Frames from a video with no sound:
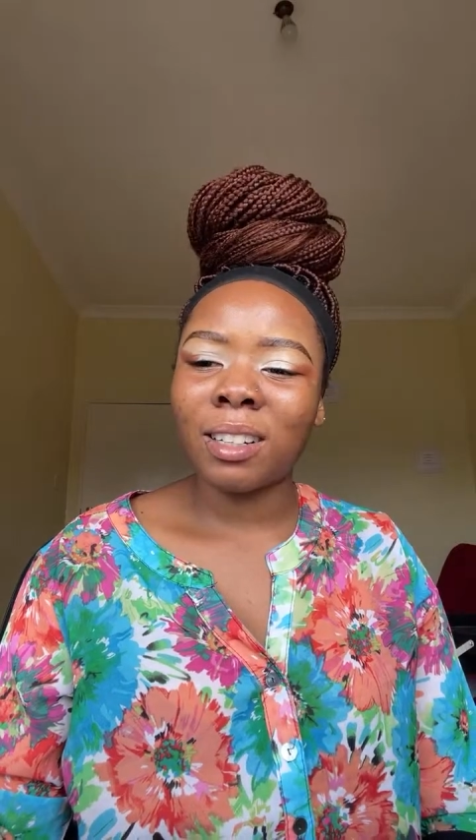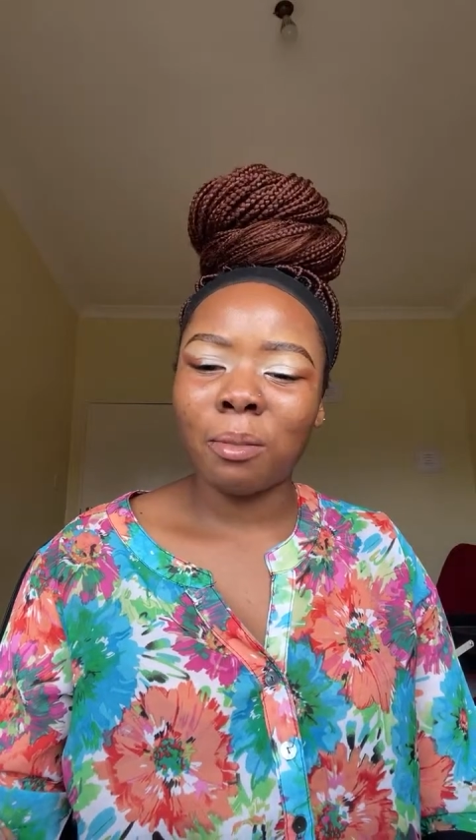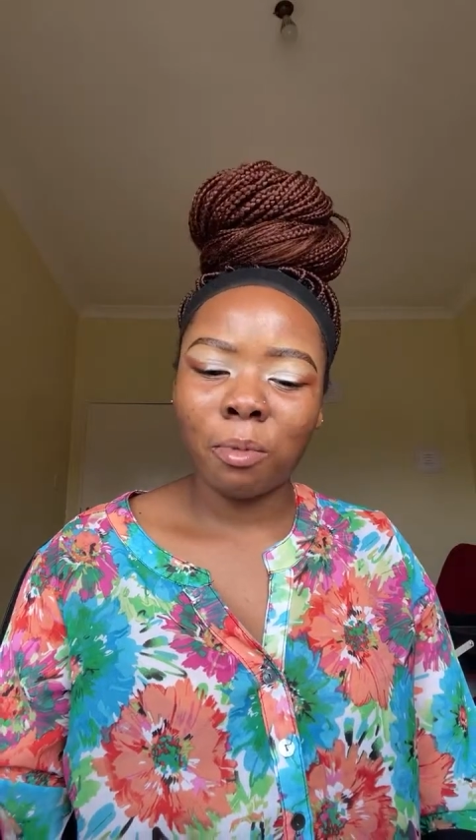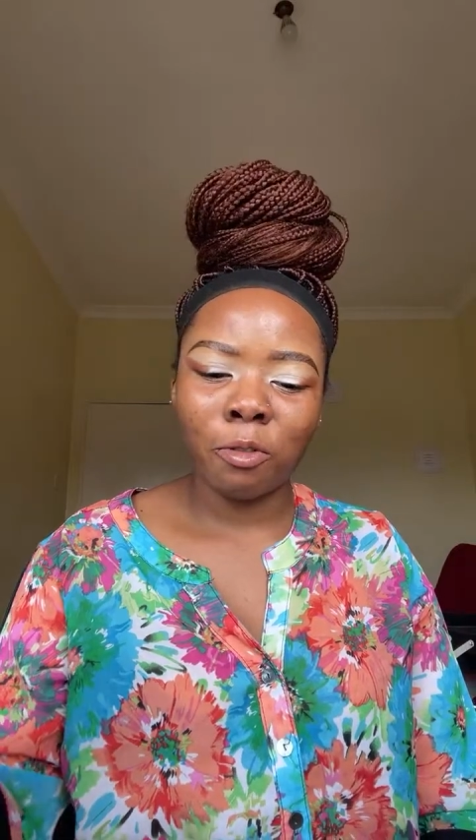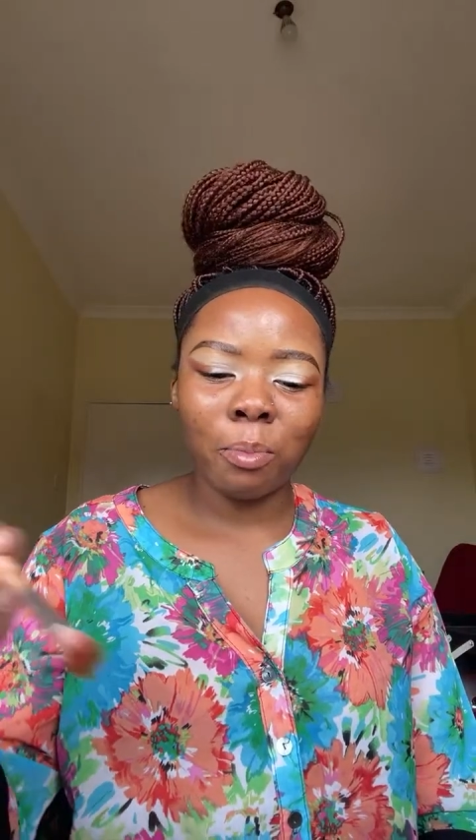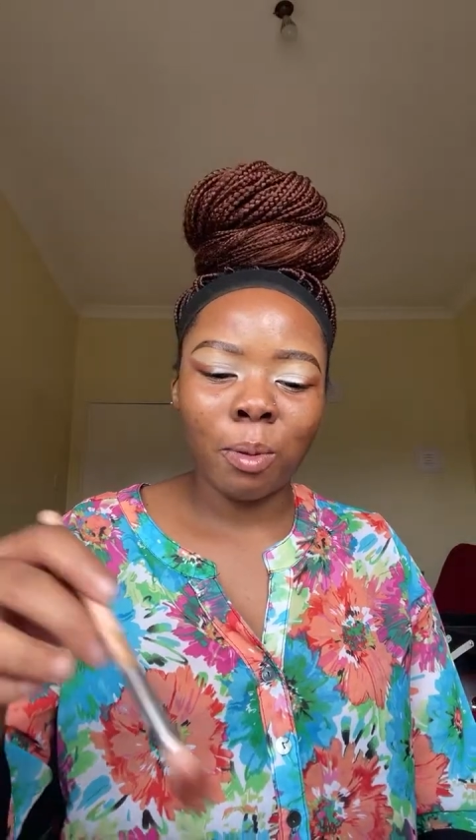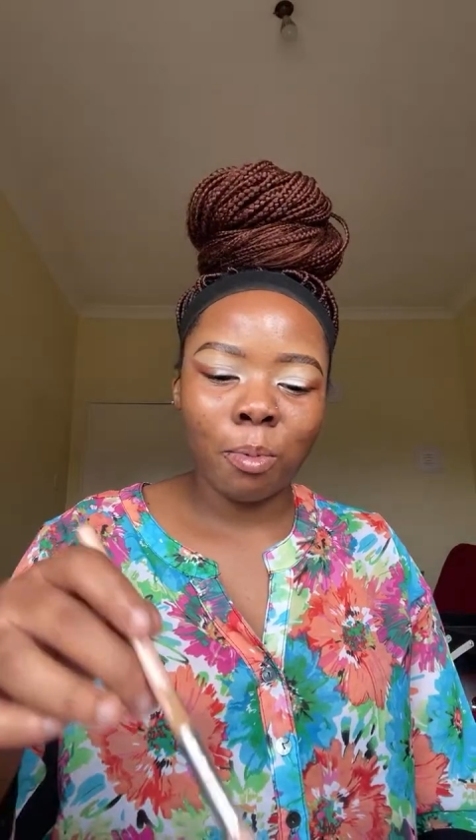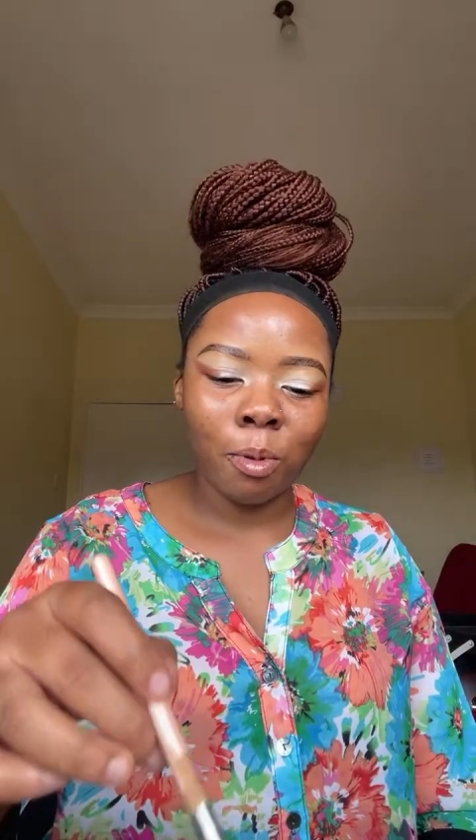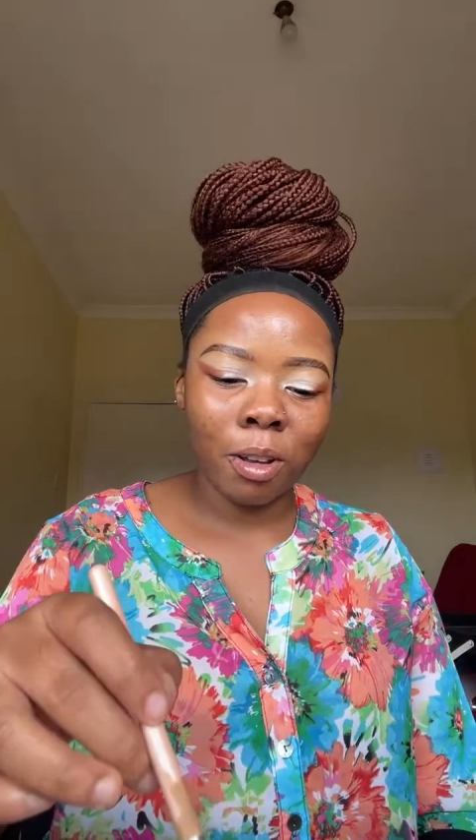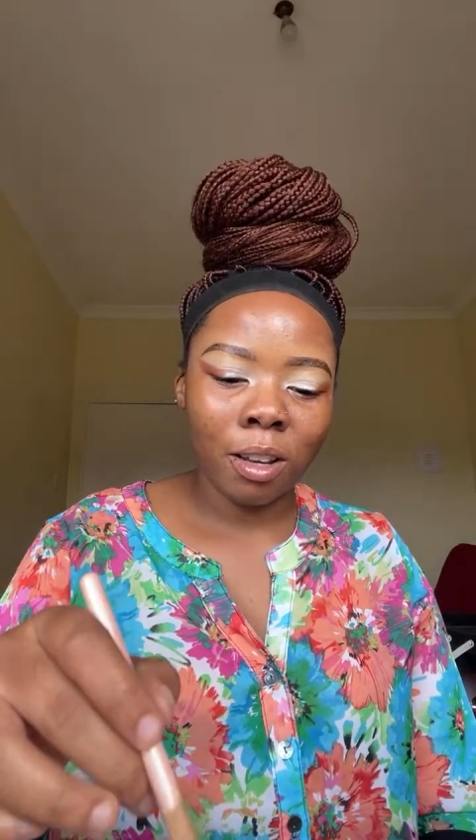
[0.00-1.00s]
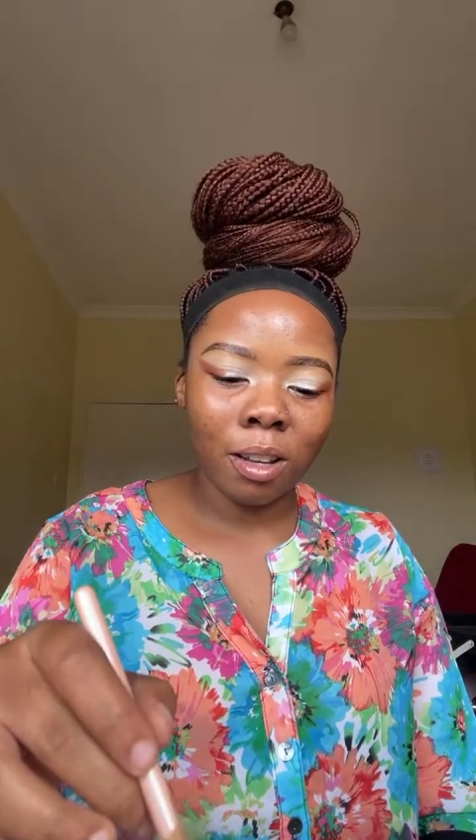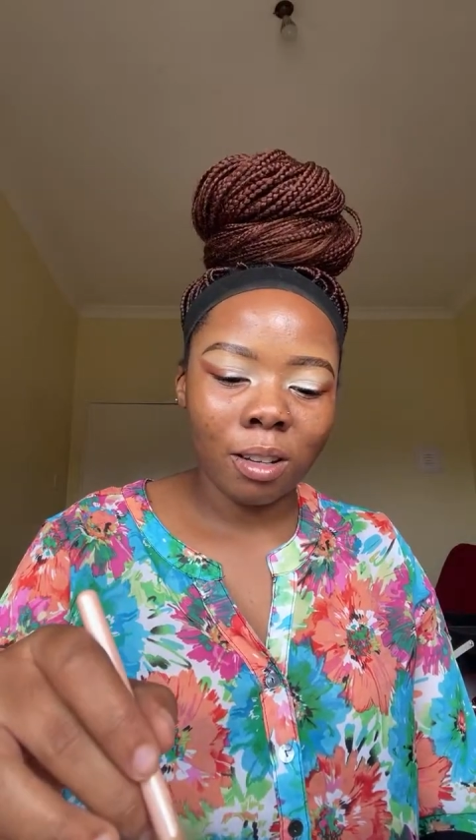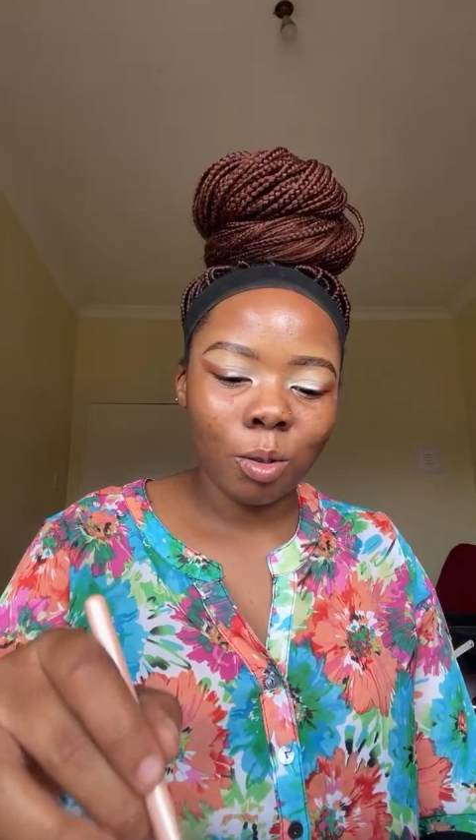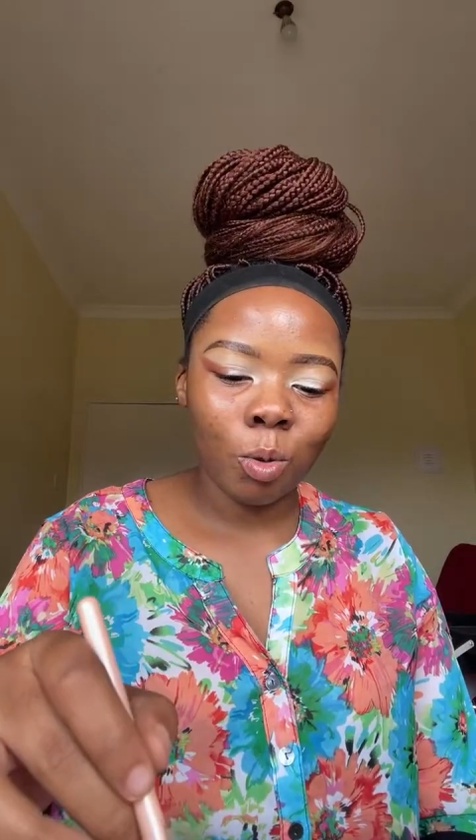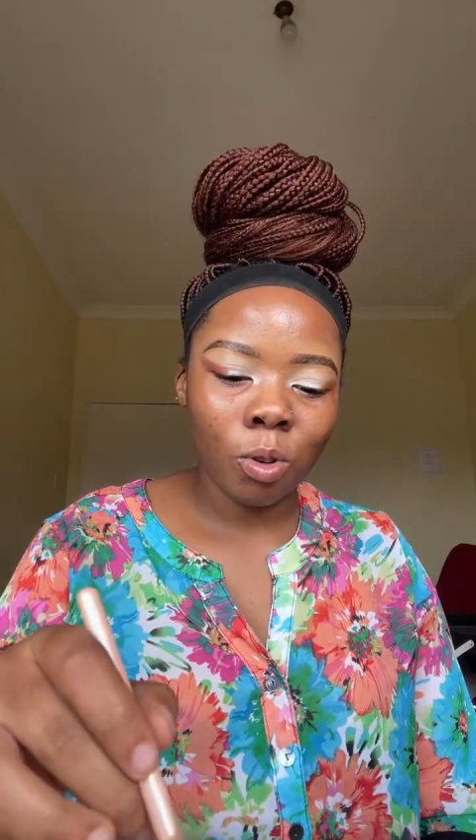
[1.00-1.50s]
Of people here
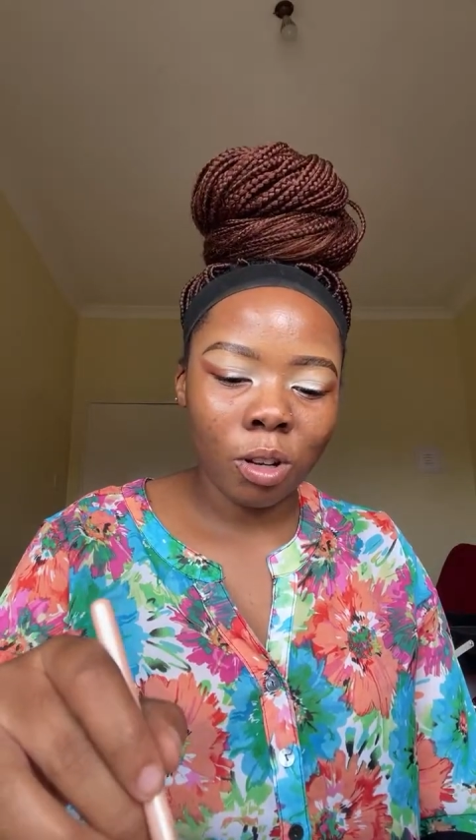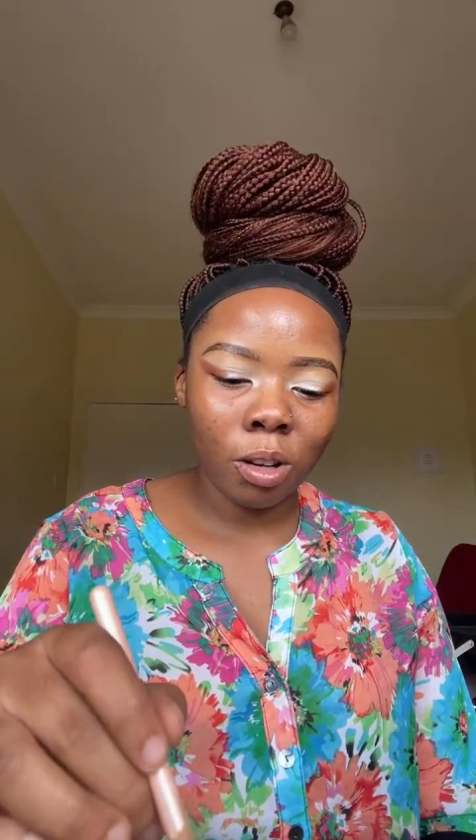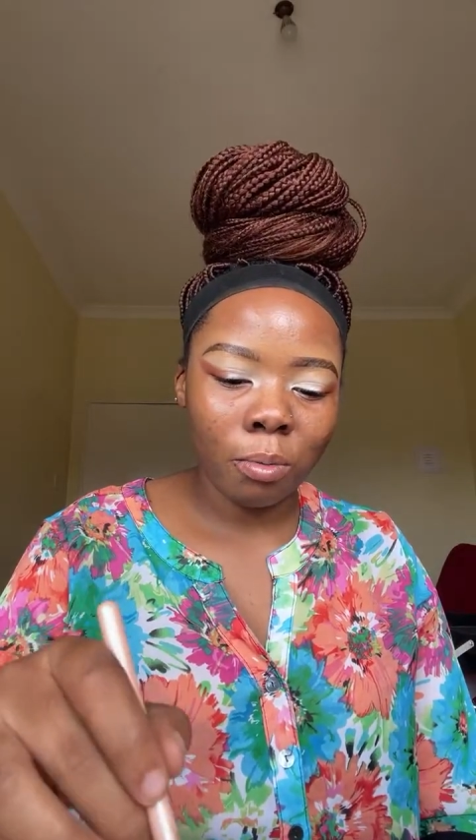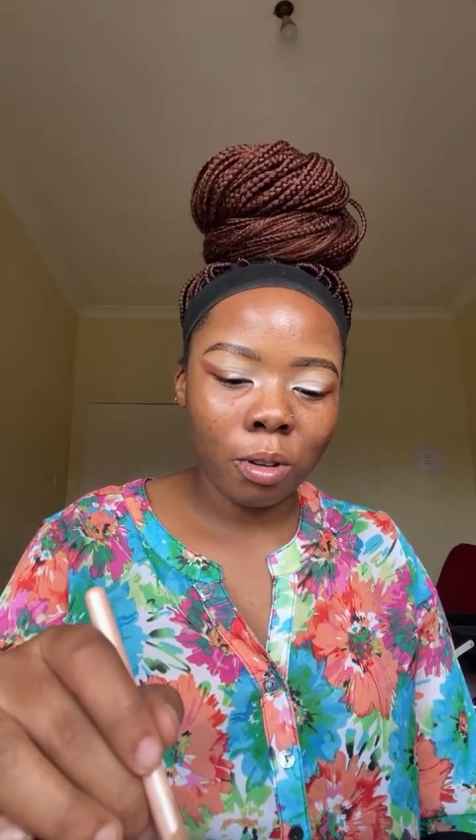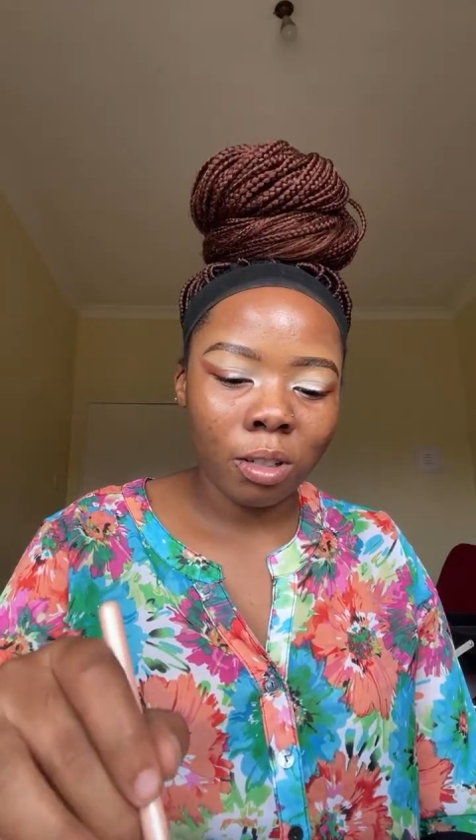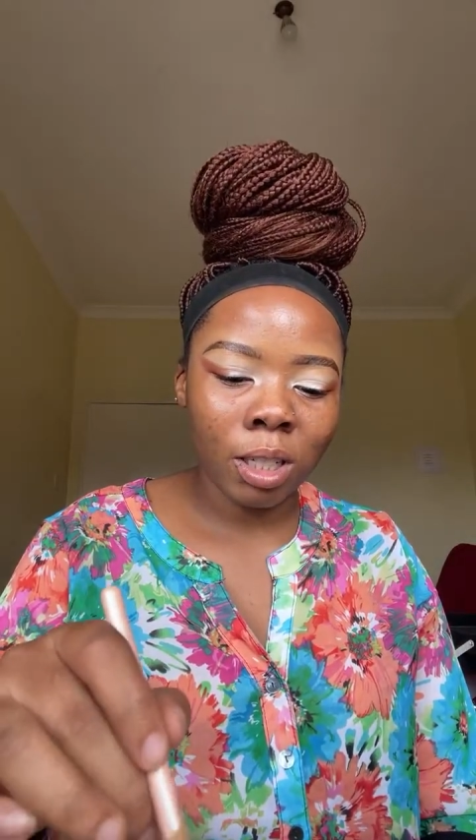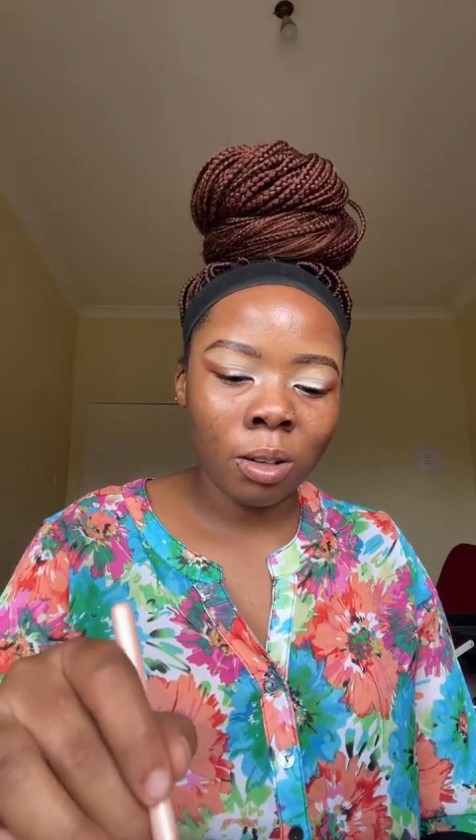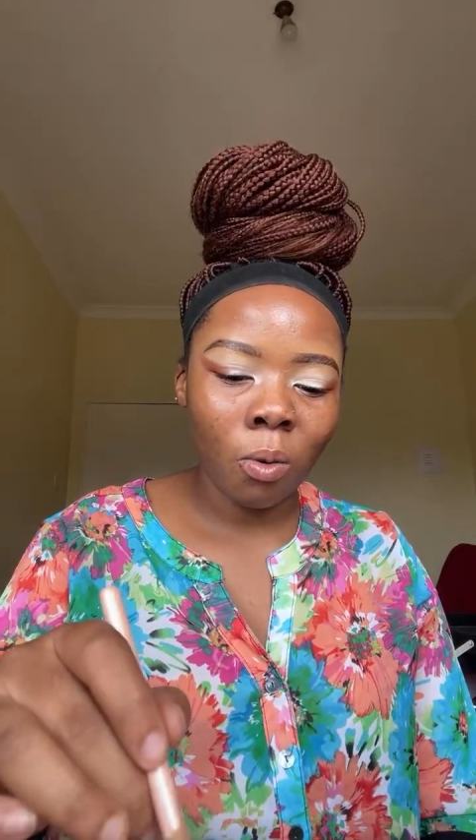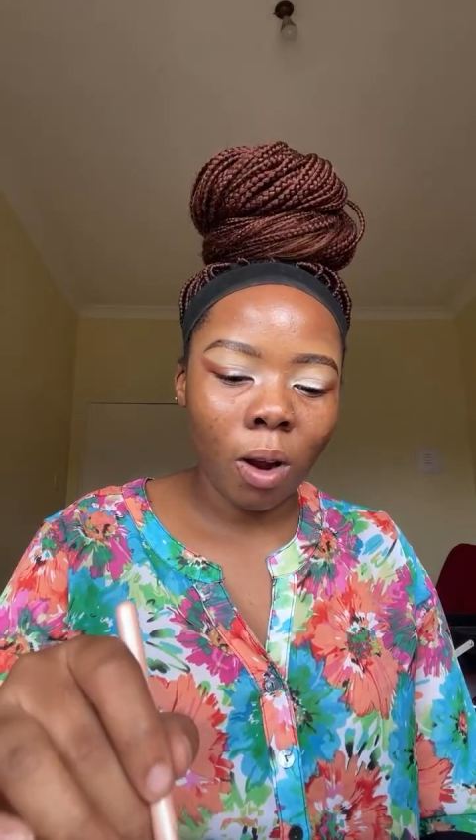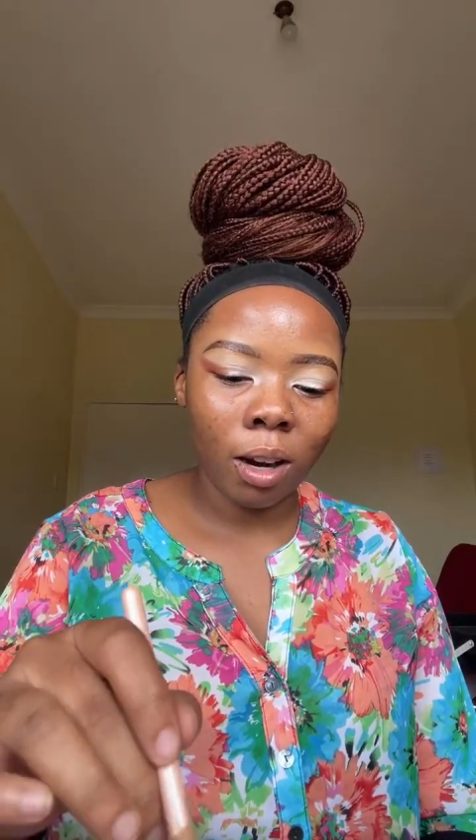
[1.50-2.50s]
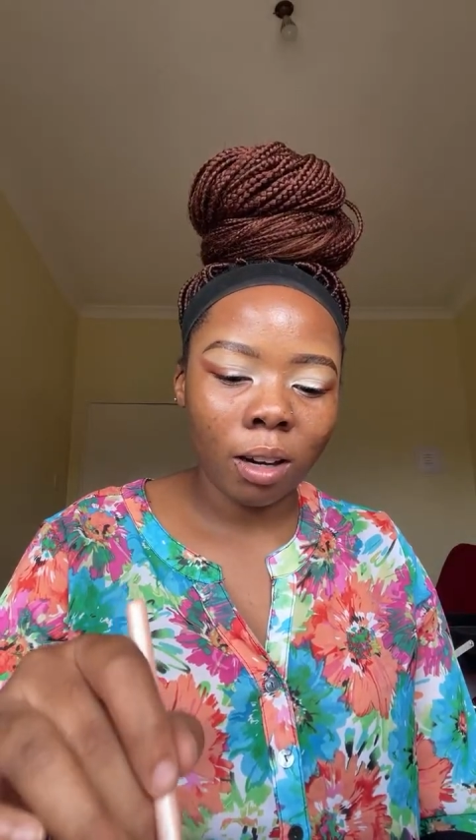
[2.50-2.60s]
talking about Taiwan.